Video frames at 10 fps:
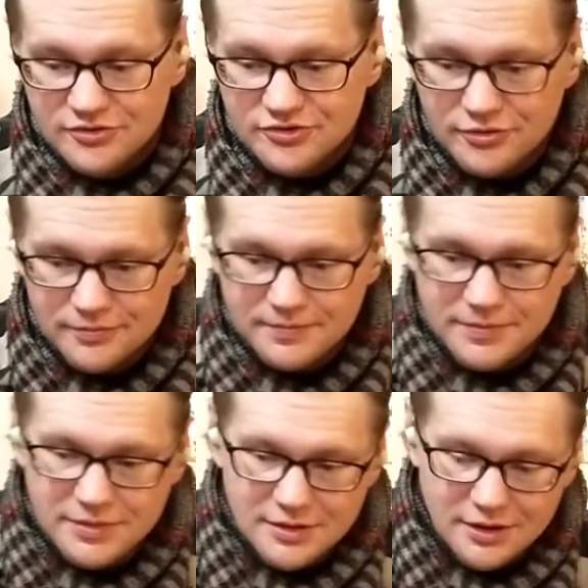So,
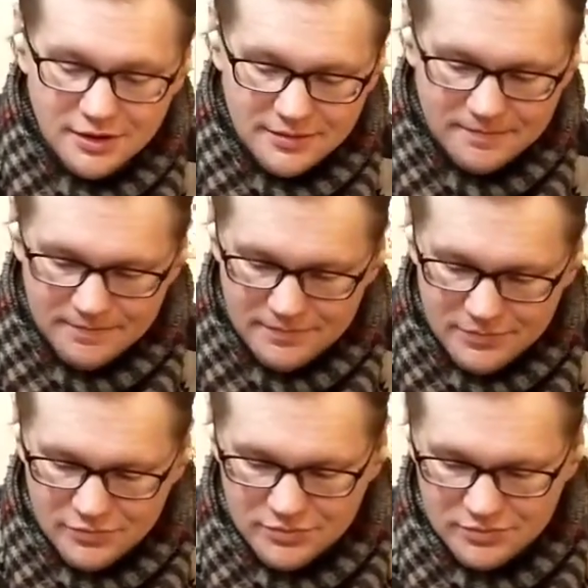alright.
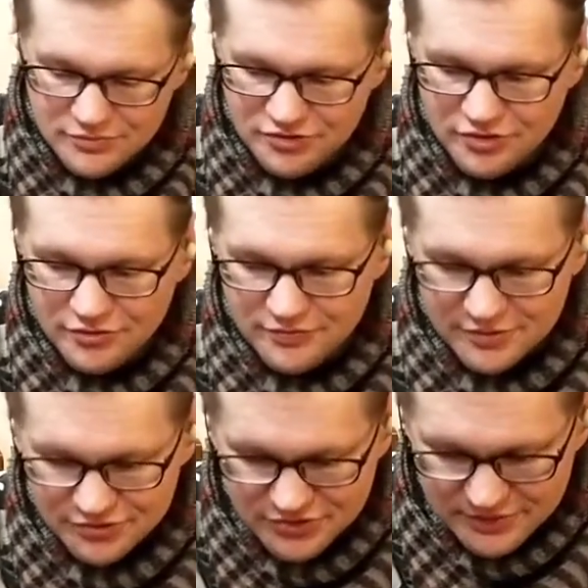So
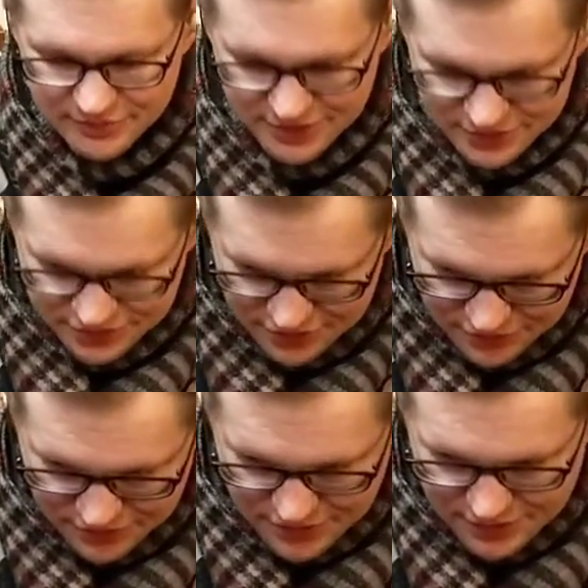first thing we're going to
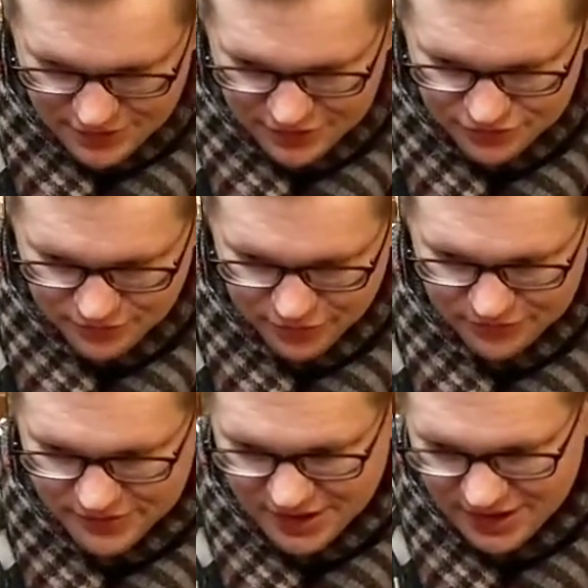do is remove the